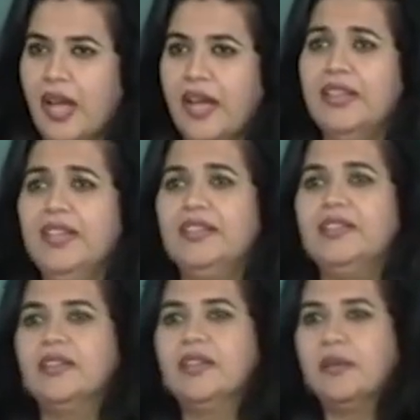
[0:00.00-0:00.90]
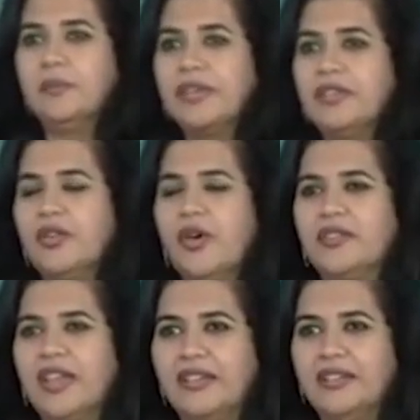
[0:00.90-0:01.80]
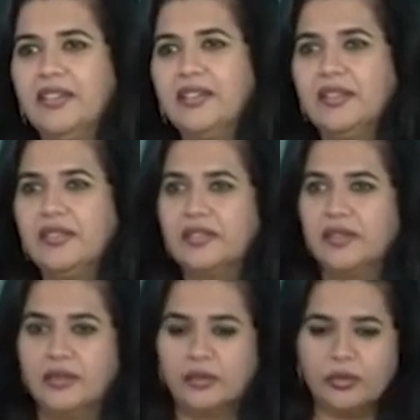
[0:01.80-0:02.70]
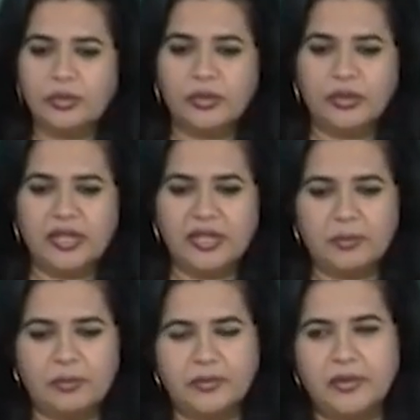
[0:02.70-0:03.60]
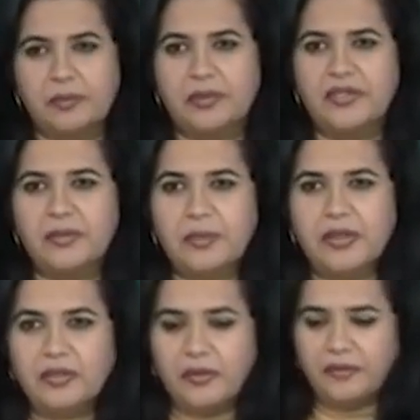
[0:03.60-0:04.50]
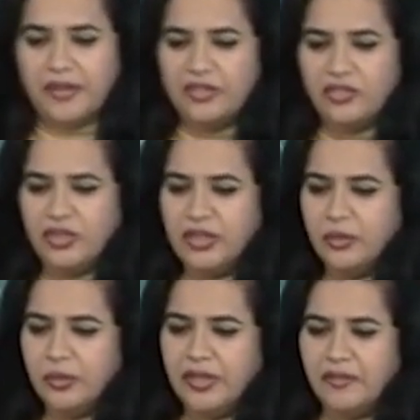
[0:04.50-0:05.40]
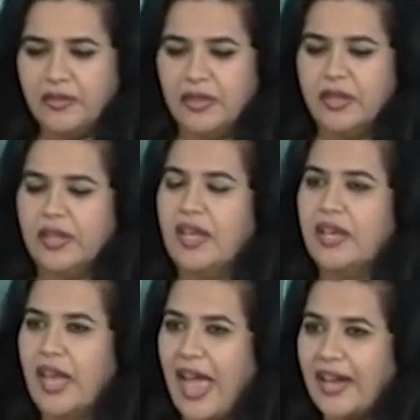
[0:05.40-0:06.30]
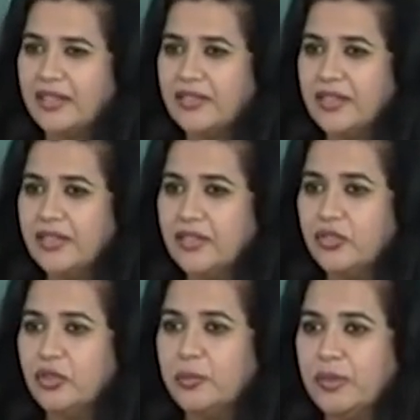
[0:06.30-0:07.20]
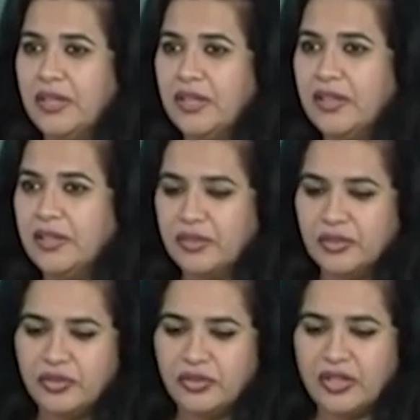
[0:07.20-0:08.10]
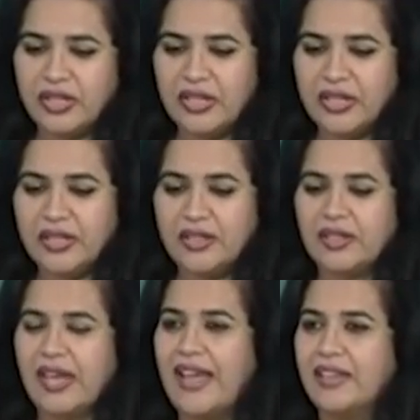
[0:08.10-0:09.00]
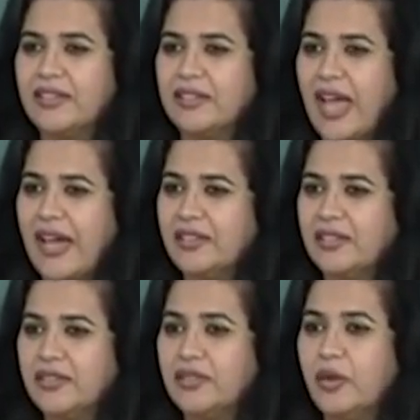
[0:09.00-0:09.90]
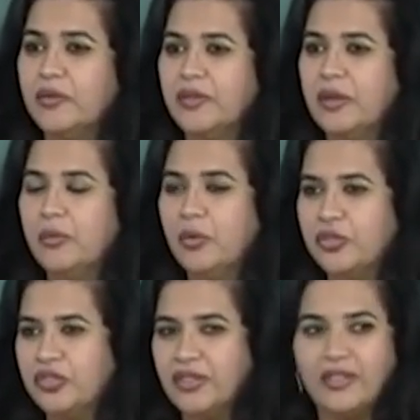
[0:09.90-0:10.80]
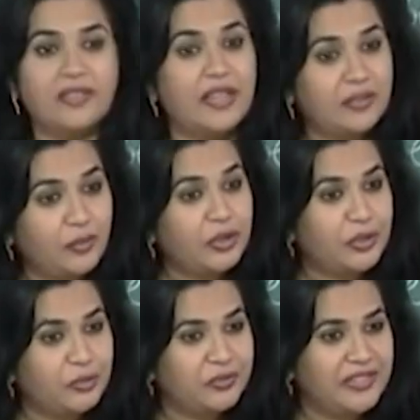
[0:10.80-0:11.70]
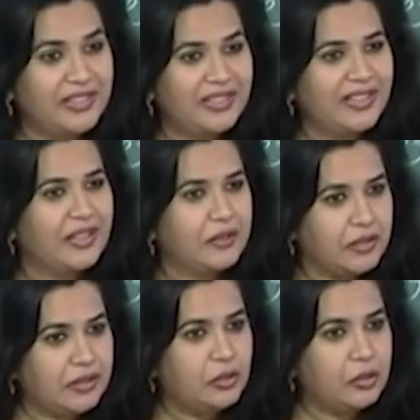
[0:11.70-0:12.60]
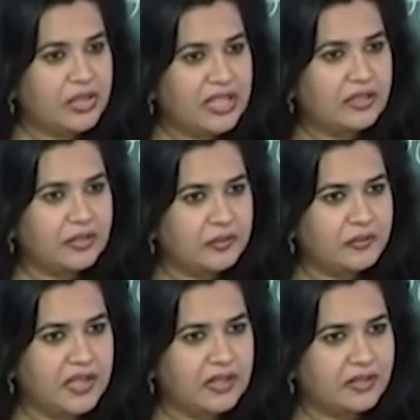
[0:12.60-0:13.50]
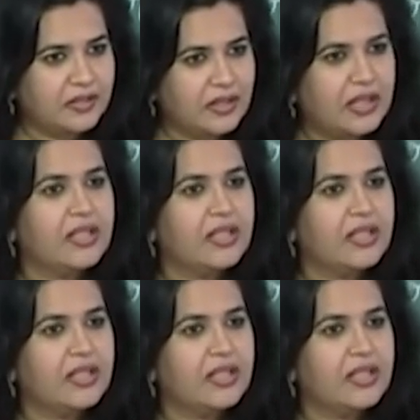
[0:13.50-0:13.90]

Again, Bresson's adherence to the principles of French New Wave, acting should be draining character actors of emotions, and that is what you feel when you look at his face,